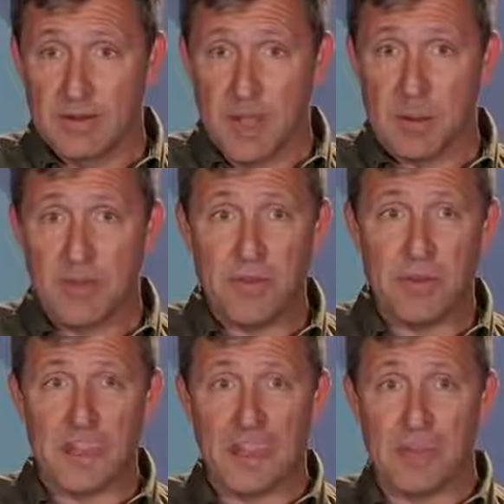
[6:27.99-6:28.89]
How many of you
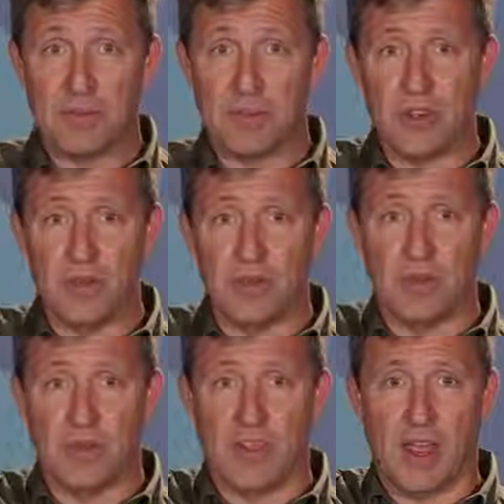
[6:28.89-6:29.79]
think it was you who
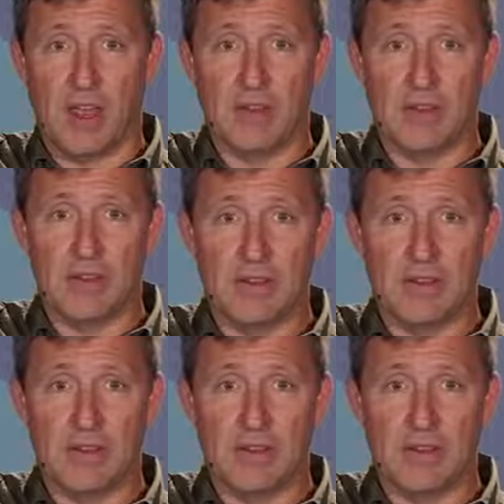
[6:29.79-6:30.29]
moved the hand?